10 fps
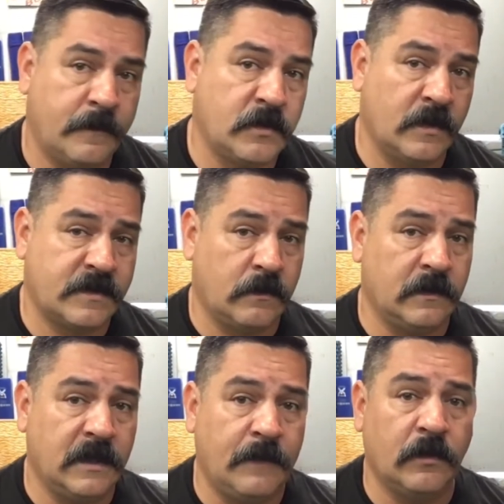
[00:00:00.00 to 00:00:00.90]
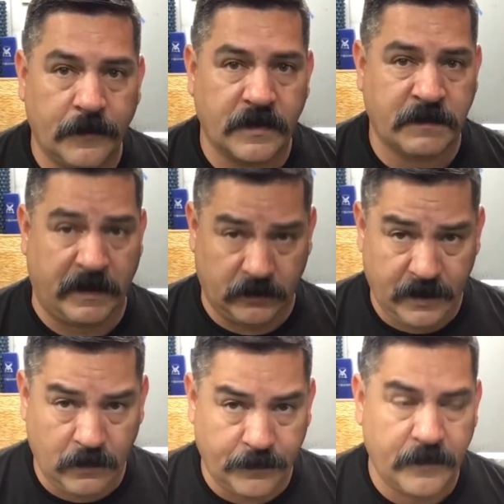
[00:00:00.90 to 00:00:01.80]
to a certain level of spinal
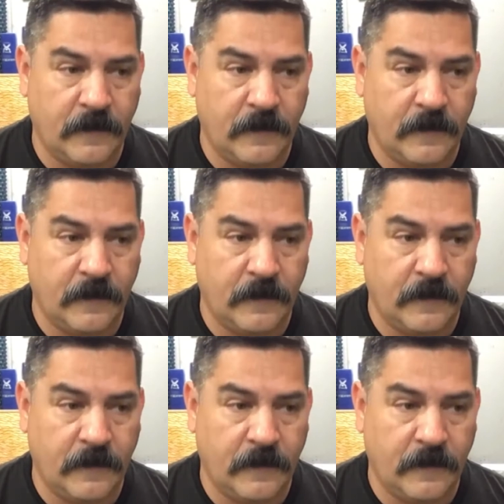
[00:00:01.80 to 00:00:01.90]
health